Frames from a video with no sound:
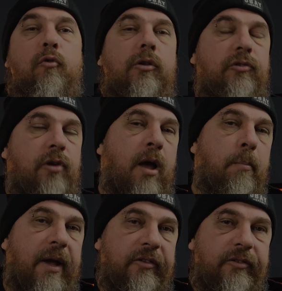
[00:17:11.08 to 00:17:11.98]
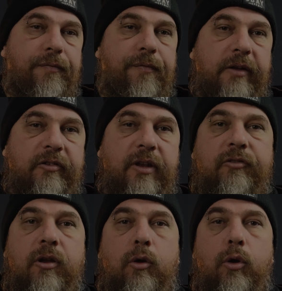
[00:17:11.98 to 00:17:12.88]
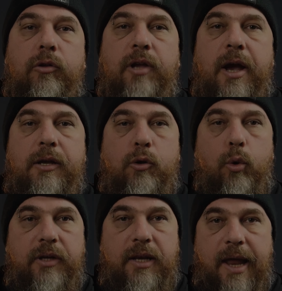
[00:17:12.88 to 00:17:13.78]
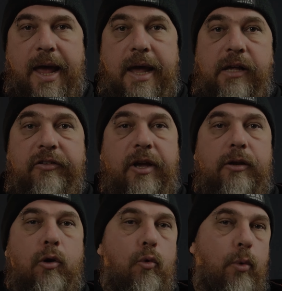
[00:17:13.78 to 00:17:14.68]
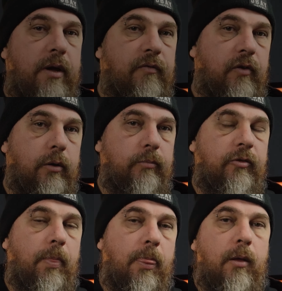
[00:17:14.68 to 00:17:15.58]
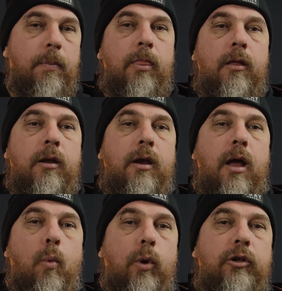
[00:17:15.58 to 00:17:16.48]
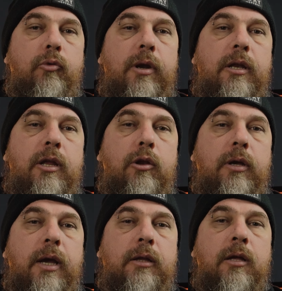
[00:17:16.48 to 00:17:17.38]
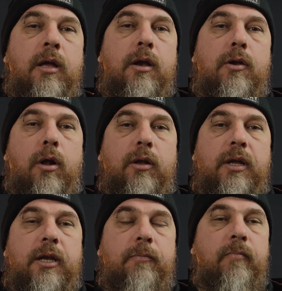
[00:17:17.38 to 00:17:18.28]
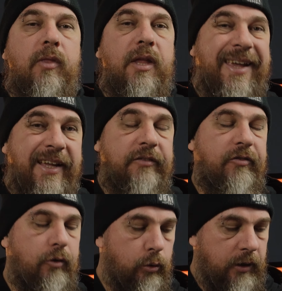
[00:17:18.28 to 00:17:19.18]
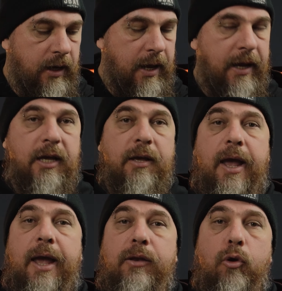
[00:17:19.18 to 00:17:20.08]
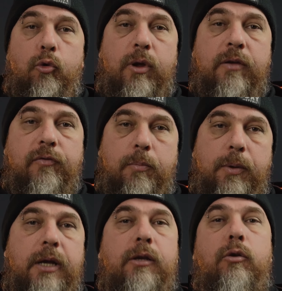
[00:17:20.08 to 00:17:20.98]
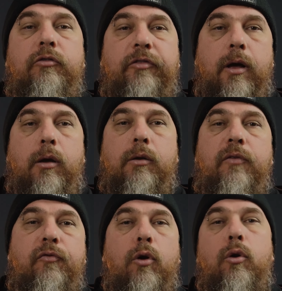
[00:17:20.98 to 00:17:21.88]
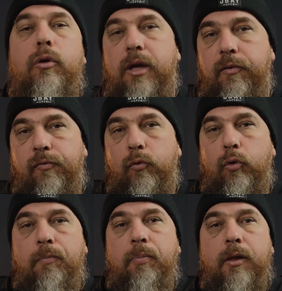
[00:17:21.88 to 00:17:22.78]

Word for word: got time-based effects, and that's going to contain your delays and your reverbs. Now, what you really need to get dialed in is your delay and your reverb in your sound if you're looking for